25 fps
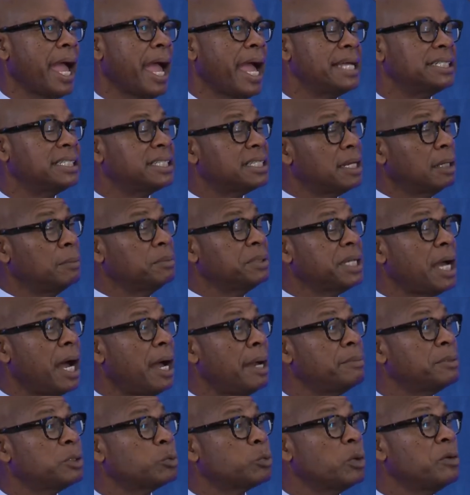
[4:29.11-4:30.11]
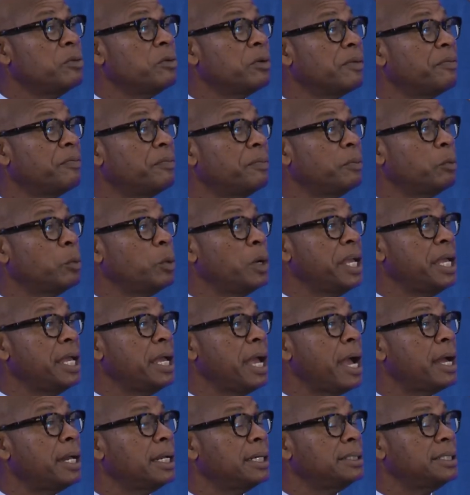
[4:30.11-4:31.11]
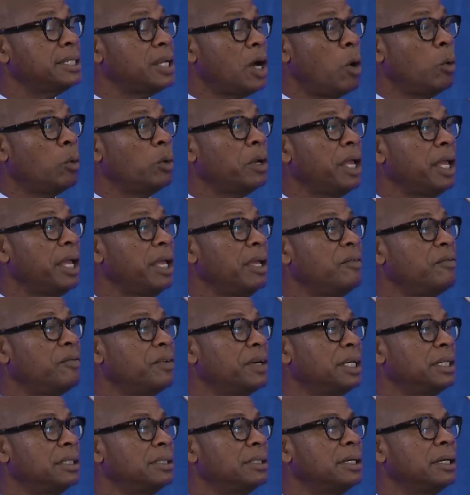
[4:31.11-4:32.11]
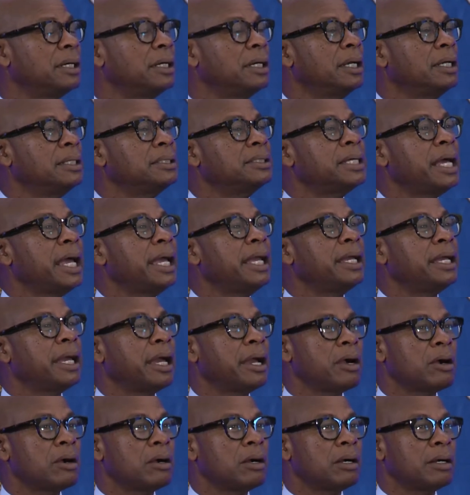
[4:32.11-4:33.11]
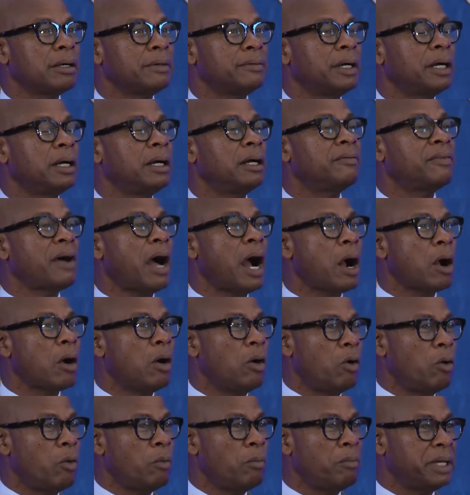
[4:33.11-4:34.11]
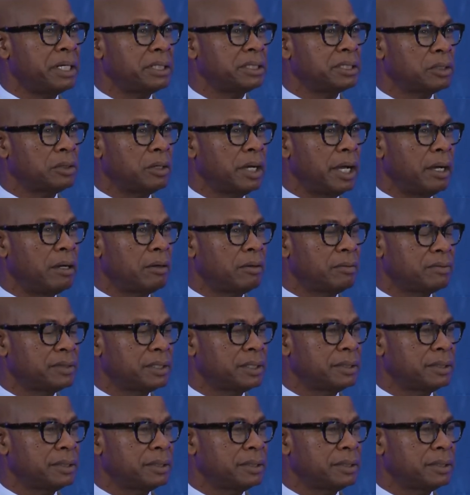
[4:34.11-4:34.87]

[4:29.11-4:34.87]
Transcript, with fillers: And sometimes we, we don't even take care of our own mental health.